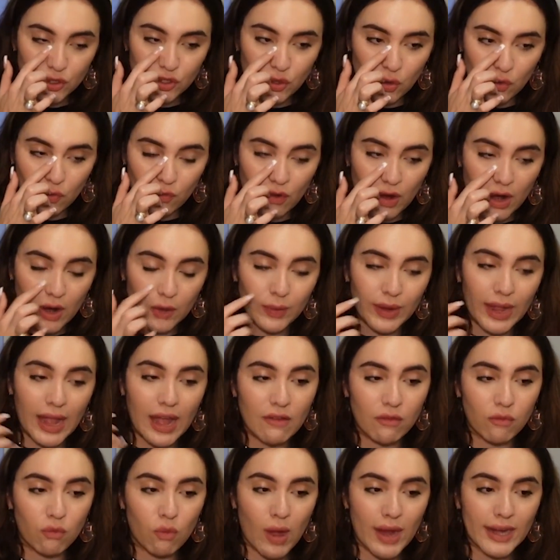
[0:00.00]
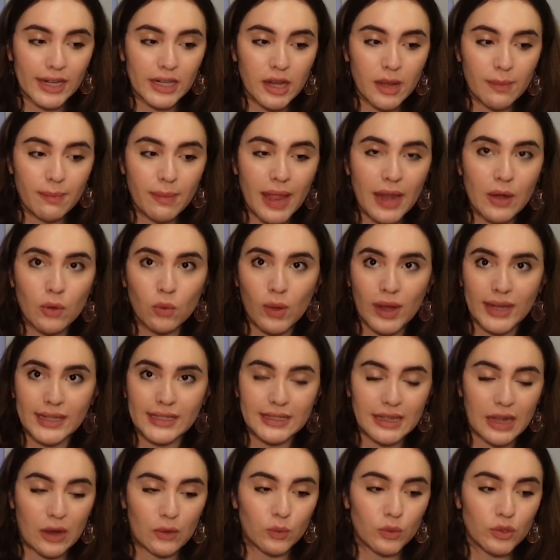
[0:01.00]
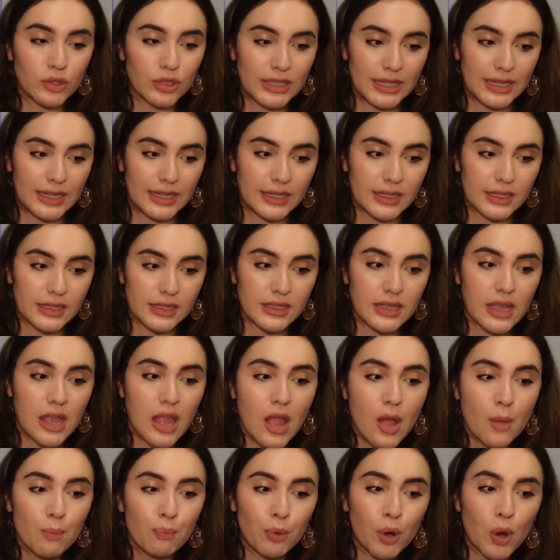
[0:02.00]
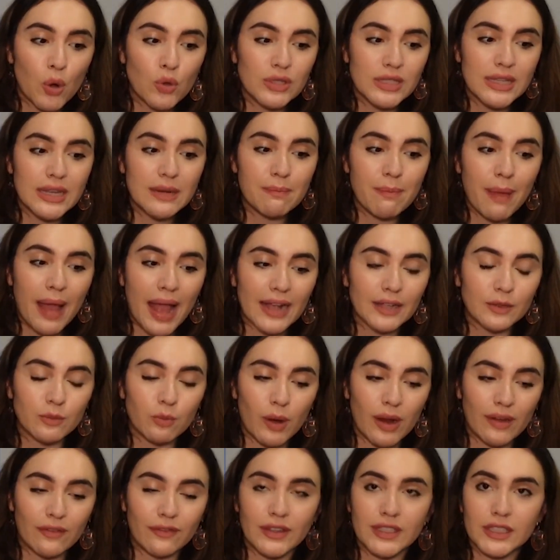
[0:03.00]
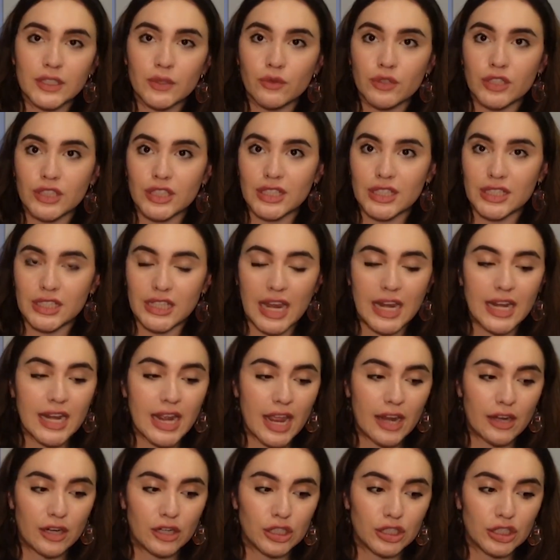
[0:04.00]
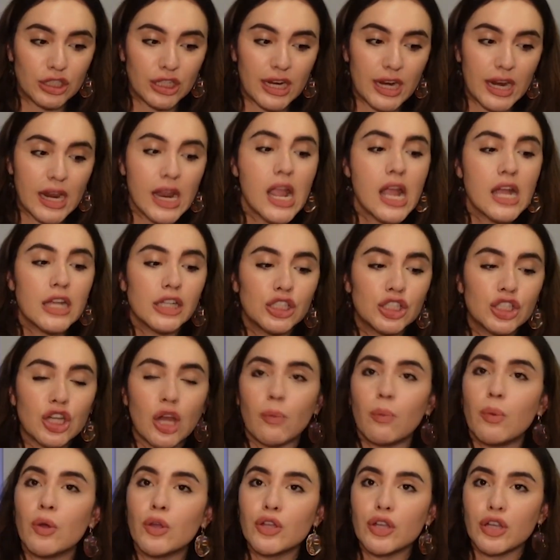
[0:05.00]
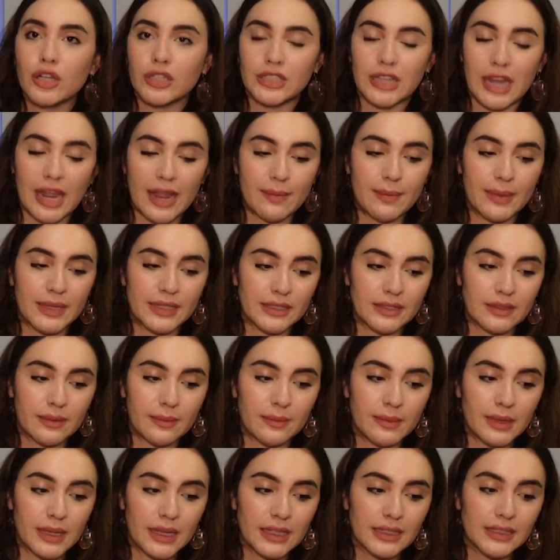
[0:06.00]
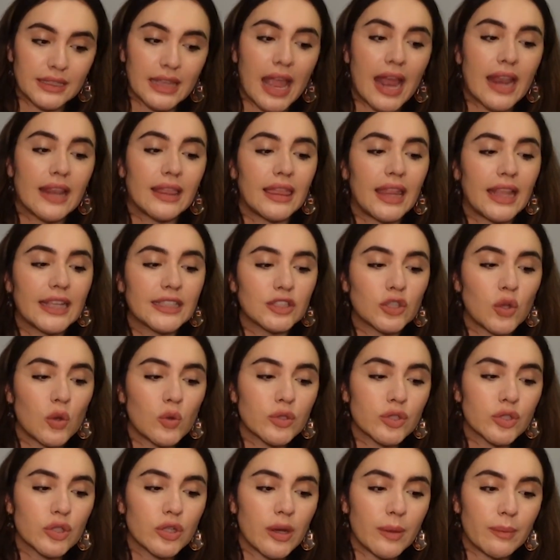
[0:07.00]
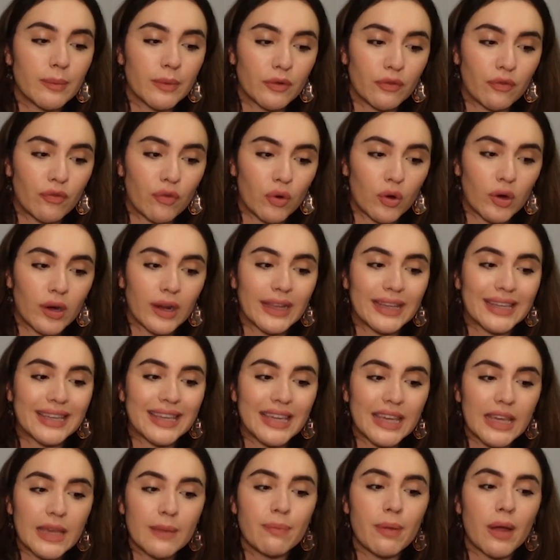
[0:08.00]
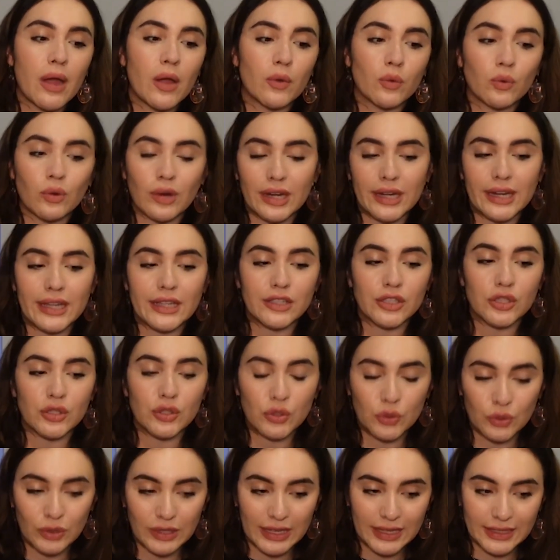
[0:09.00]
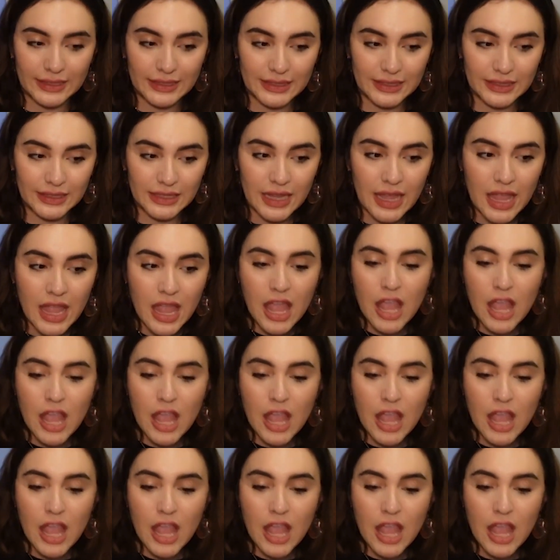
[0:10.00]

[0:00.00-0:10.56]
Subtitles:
So far, we have wind up and wind down routines, protein-packed breakfast for sustained energy, double your time estimates, and let's go to number 4, keep a running to-do list.